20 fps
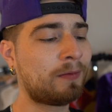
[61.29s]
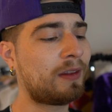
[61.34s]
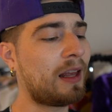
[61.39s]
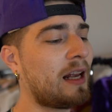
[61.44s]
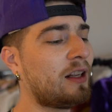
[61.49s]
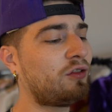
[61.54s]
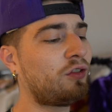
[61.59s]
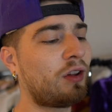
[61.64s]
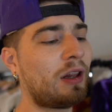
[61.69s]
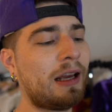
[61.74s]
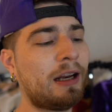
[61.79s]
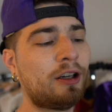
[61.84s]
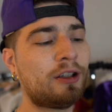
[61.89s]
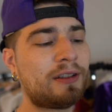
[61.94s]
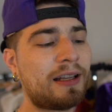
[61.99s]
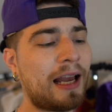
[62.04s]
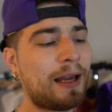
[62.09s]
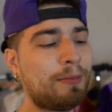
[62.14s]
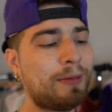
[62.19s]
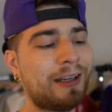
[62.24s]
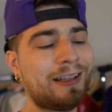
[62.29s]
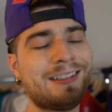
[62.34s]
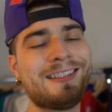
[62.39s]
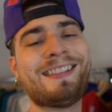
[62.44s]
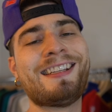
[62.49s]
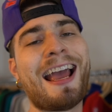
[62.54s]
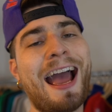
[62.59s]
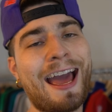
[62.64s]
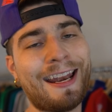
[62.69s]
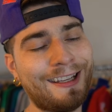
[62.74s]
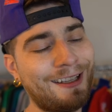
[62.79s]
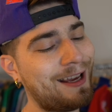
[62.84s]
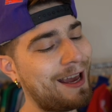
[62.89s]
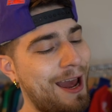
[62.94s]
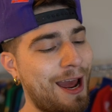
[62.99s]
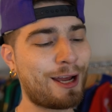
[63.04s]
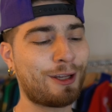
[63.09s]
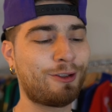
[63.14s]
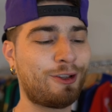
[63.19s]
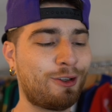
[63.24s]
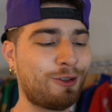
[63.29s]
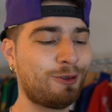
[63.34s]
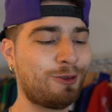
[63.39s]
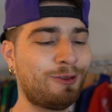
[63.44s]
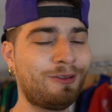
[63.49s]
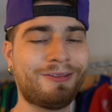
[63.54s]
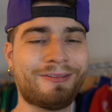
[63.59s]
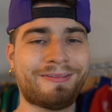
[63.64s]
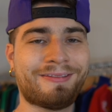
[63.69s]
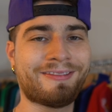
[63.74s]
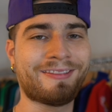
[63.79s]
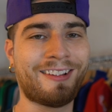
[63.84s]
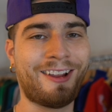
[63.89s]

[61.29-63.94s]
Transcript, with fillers: Thanks for the entertainment, Daddy Can Too.